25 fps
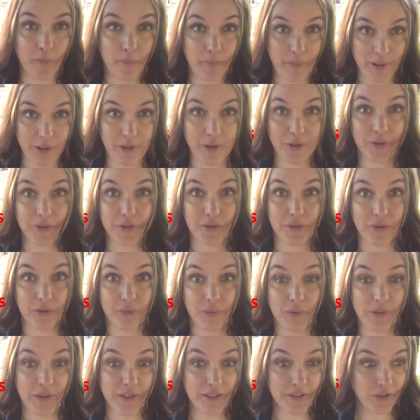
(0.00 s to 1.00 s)
built
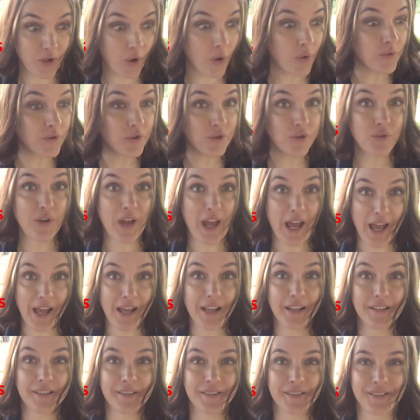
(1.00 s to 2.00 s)
with his own two
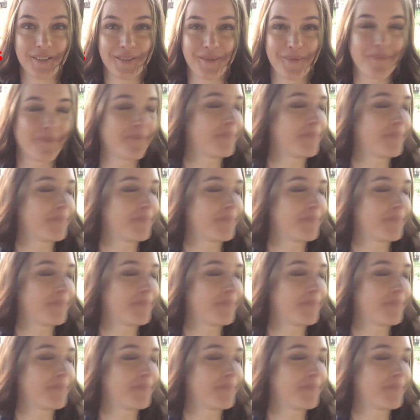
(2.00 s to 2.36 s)
hands,